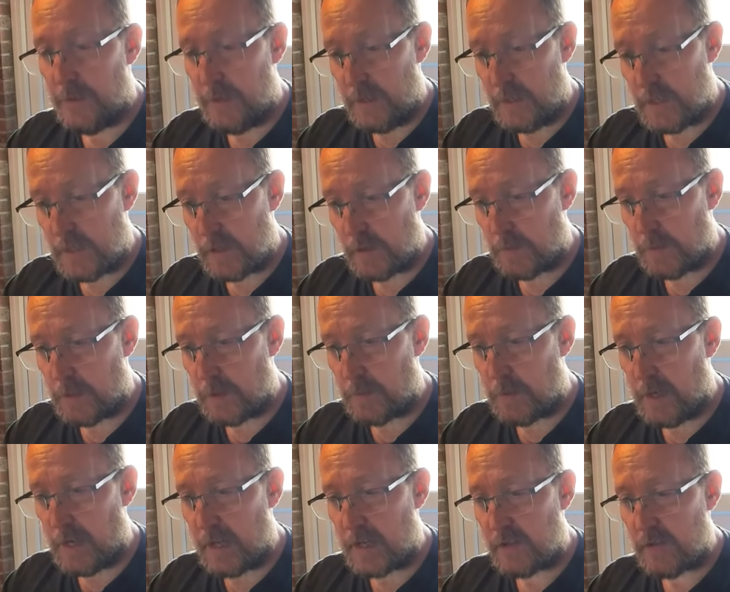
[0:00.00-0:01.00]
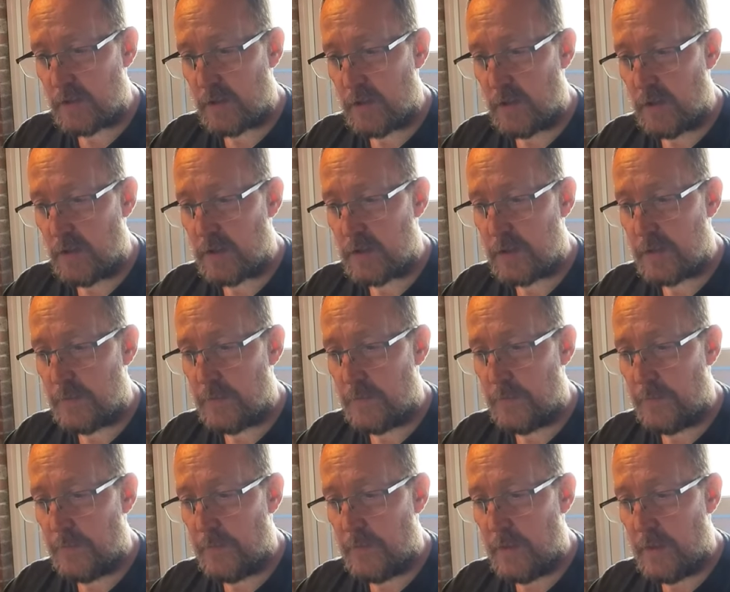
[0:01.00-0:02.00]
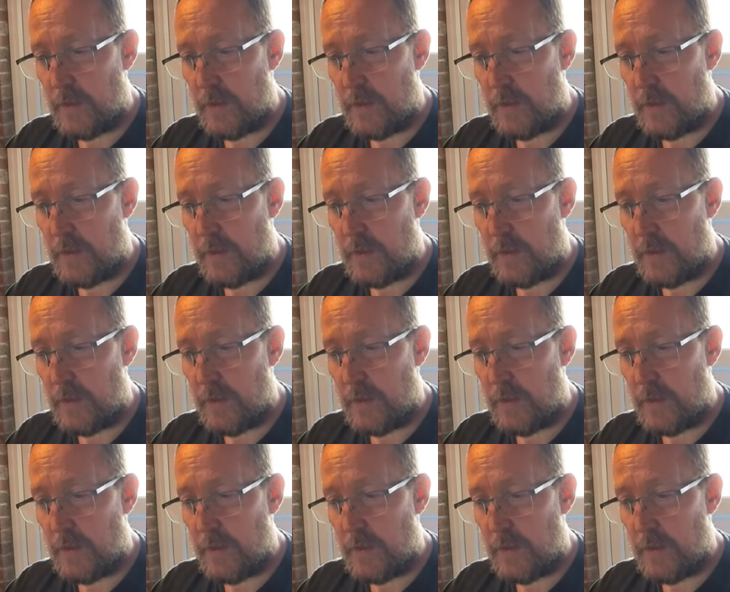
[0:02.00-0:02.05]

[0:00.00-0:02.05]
but these normally come at extra cost.